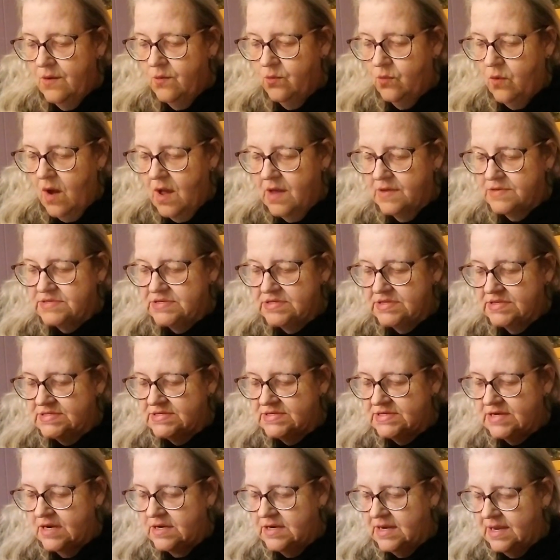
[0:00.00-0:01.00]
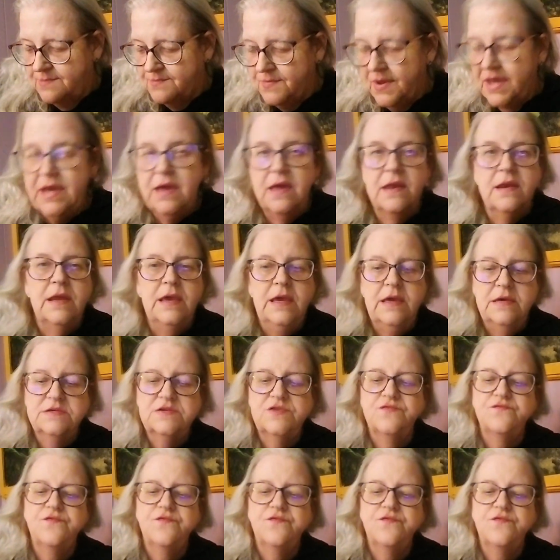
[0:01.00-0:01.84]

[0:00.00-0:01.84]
was the Stunning Peonies